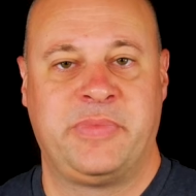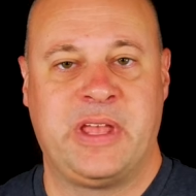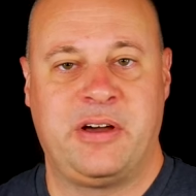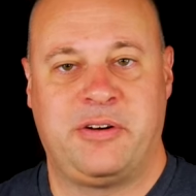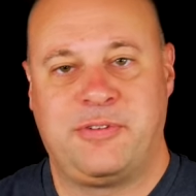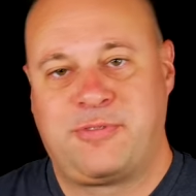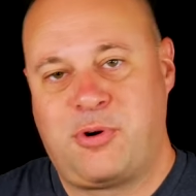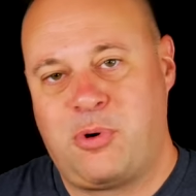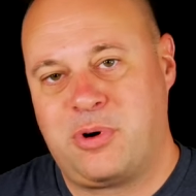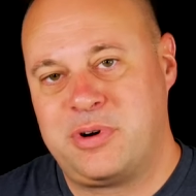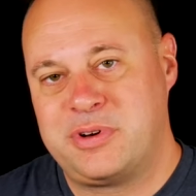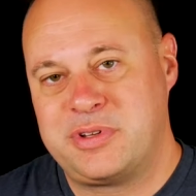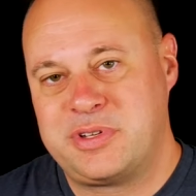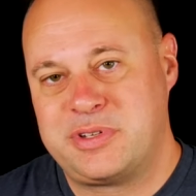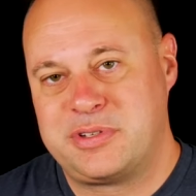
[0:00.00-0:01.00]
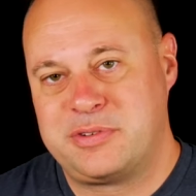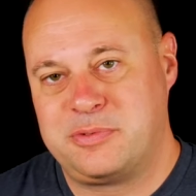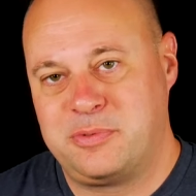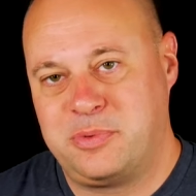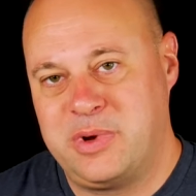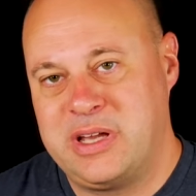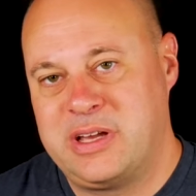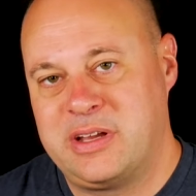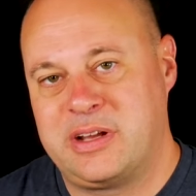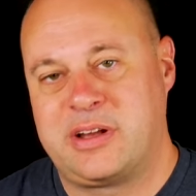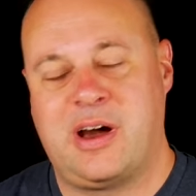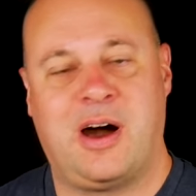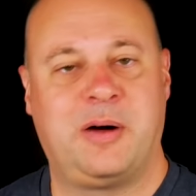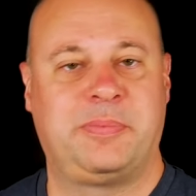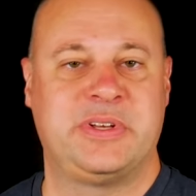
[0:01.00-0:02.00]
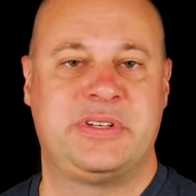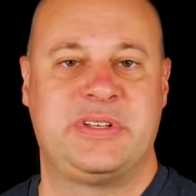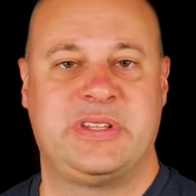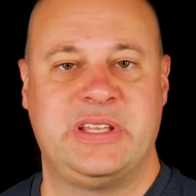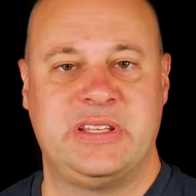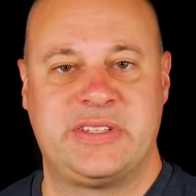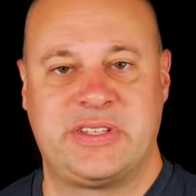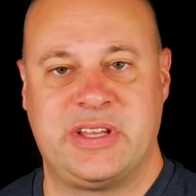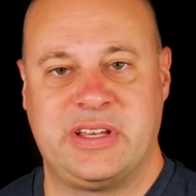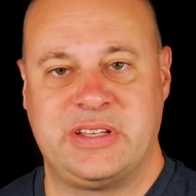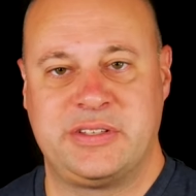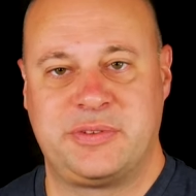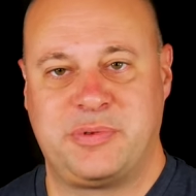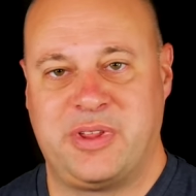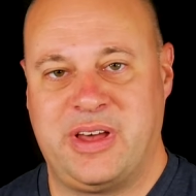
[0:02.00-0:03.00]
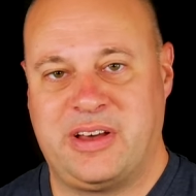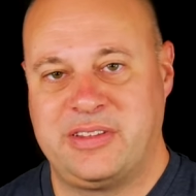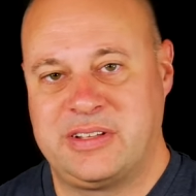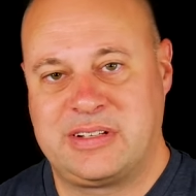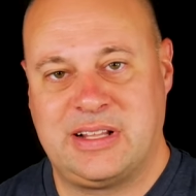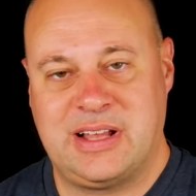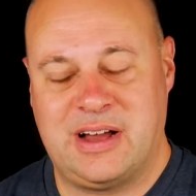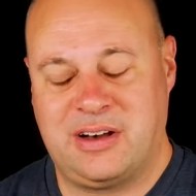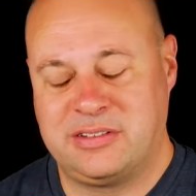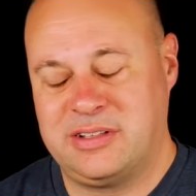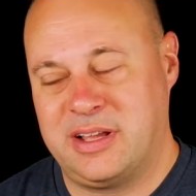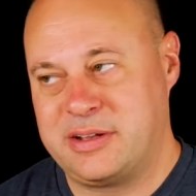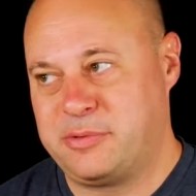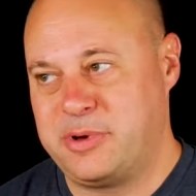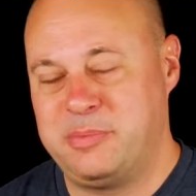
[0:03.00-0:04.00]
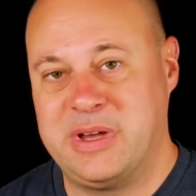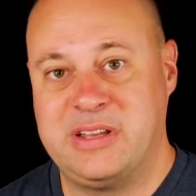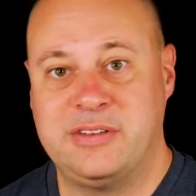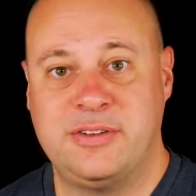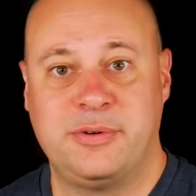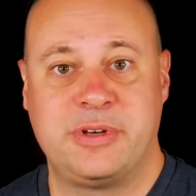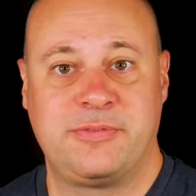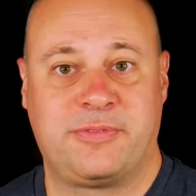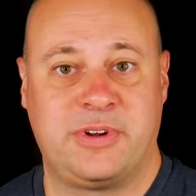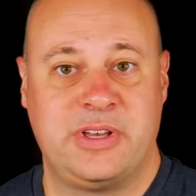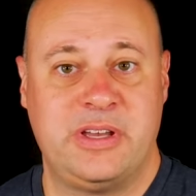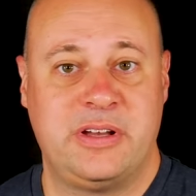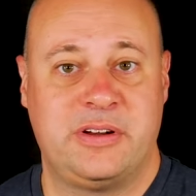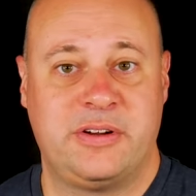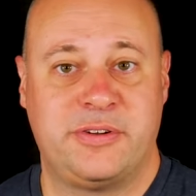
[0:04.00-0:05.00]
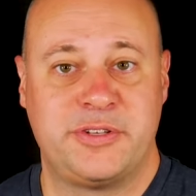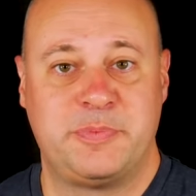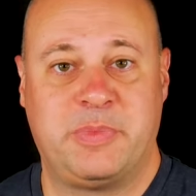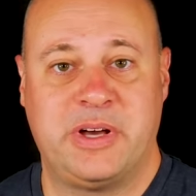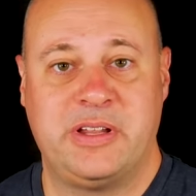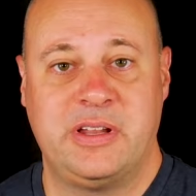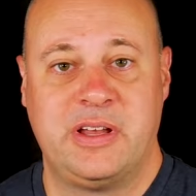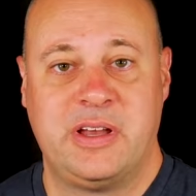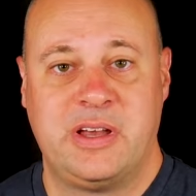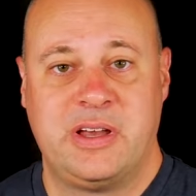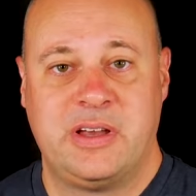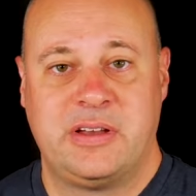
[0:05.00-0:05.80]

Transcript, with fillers: Now, of course, we could accomplish these things without the cloud like we've been doing for years, but